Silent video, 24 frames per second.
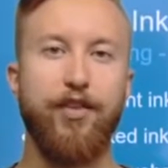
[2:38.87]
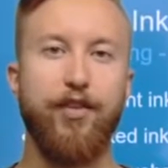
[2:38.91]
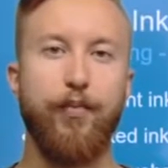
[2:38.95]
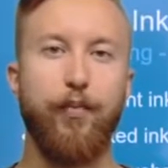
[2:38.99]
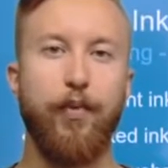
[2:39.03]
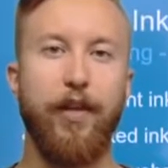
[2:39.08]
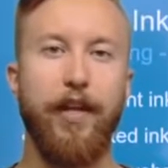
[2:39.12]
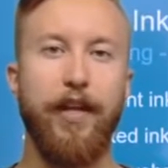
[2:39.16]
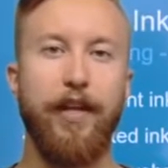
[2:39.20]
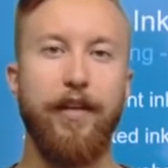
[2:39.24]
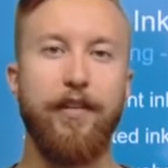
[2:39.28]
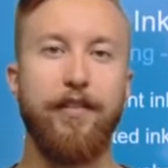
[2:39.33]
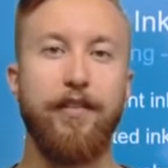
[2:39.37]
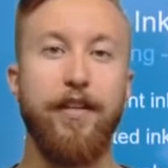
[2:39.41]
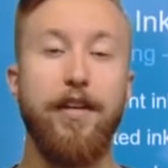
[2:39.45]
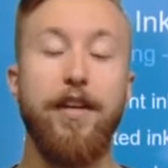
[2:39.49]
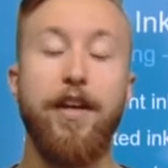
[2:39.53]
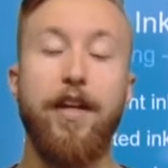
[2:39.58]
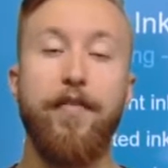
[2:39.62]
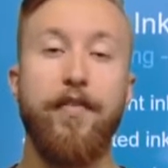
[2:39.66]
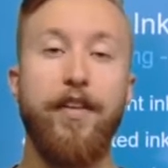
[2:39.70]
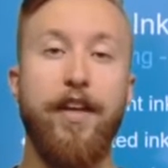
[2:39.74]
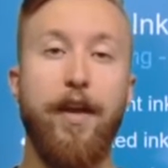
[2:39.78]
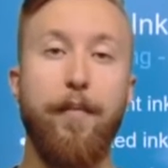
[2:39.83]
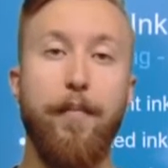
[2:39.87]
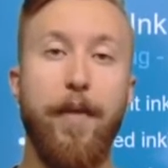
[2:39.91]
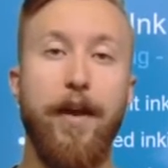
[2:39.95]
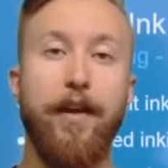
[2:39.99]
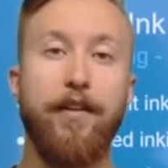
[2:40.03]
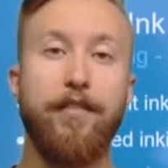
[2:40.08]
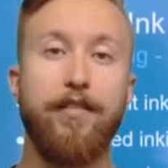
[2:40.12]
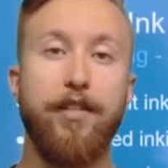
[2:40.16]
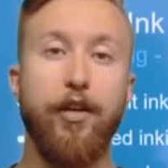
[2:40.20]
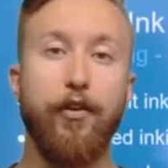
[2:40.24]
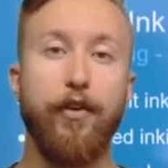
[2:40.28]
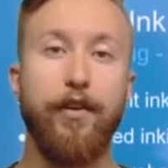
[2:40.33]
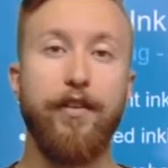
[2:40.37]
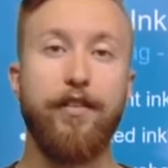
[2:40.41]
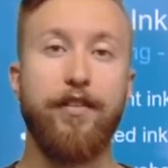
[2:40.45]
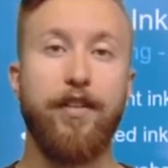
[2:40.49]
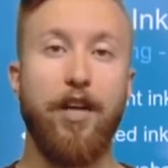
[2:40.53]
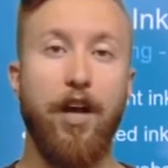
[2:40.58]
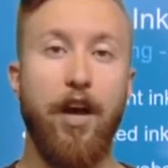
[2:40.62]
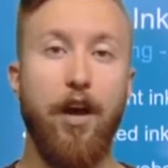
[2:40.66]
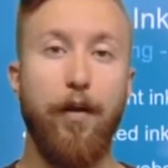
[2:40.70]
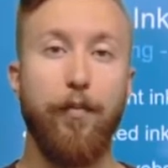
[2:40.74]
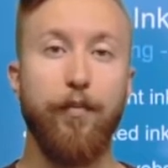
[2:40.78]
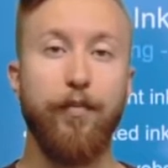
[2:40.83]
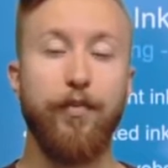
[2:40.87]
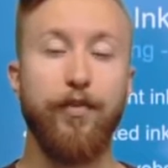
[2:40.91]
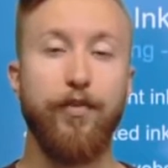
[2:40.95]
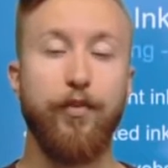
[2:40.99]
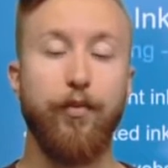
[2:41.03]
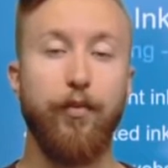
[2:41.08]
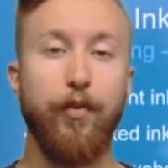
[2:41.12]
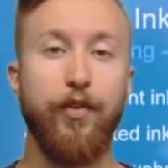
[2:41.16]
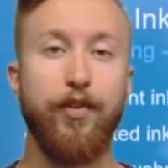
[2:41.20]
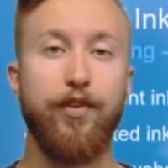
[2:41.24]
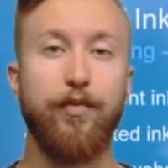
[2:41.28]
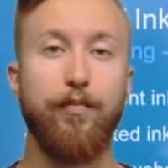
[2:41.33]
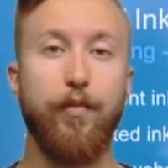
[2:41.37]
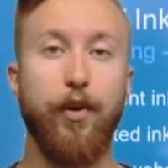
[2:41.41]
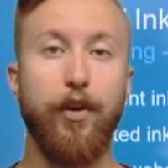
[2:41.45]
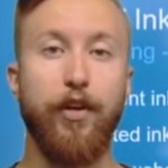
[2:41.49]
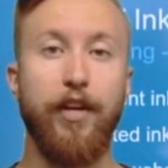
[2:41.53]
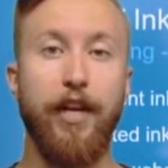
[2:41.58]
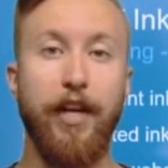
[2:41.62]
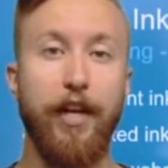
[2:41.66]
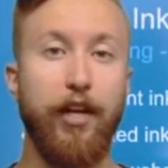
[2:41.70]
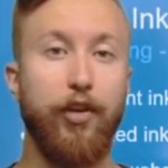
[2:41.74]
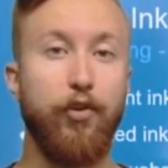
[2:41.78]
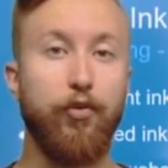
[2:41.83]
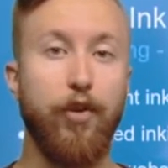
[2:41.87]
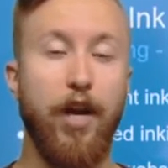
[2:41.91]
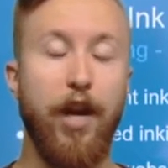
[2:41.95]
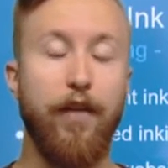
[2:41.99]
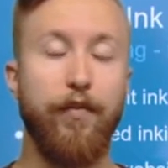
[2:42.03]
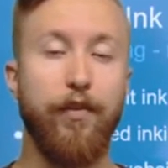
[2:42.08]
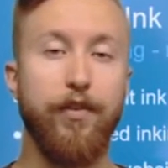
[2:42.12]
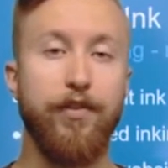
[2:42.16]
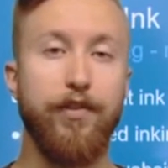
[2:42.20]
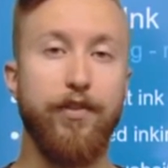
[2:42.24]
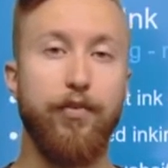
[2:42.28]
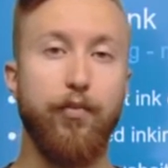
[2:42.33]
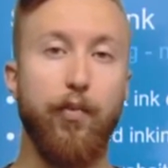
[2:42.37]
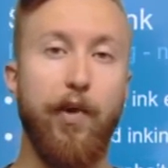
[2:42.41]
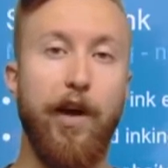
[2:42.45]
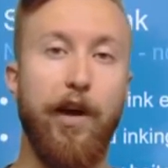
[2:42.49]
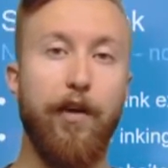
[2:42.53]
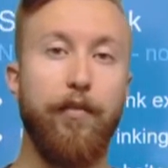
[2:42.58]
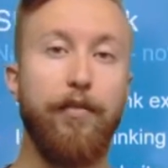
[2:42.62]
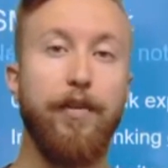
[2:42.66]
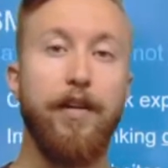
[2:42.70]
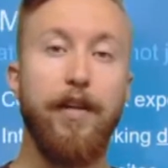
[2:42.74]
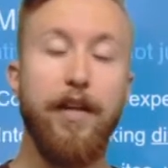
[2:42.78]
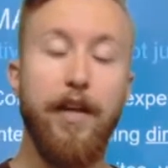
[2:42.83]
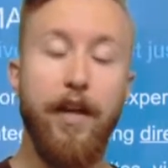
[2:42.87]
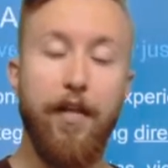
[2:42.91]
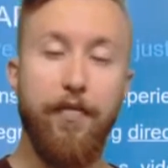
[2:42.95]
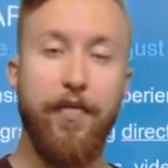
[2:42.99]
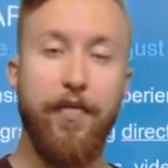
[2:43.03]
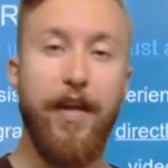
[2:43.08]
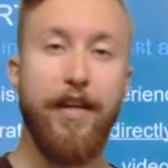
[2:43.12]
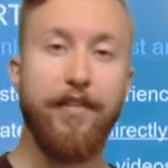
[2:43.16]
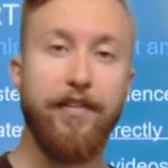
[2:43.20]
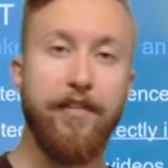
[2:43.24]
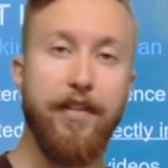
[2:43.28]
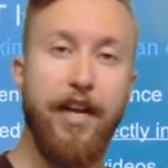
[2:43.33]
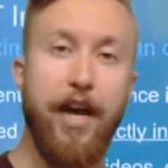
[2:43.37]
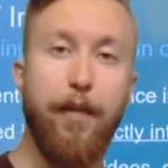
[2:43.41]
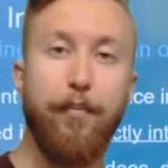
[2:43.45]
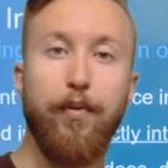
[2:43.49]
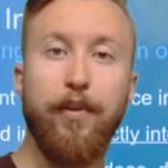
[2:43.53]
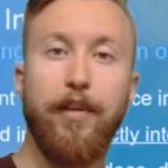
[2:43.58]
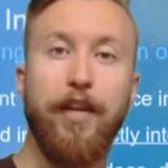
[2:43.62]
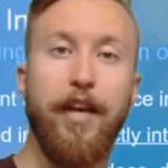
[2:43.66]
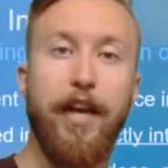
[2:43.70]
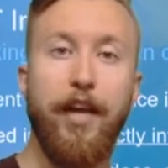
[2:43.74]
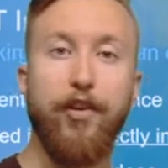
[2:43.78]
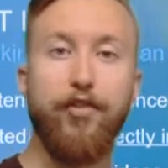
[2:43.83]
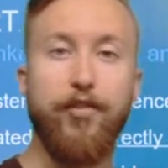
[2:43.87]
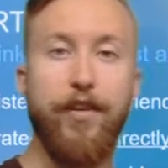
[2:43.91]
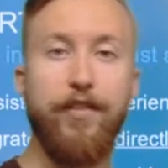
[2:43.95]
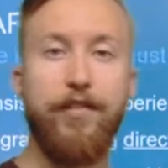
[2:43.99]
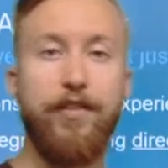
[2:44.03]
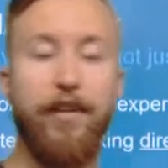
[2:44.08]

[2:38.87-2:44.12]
displays, the MX series comes with Smart Ink drivers as well. That's an application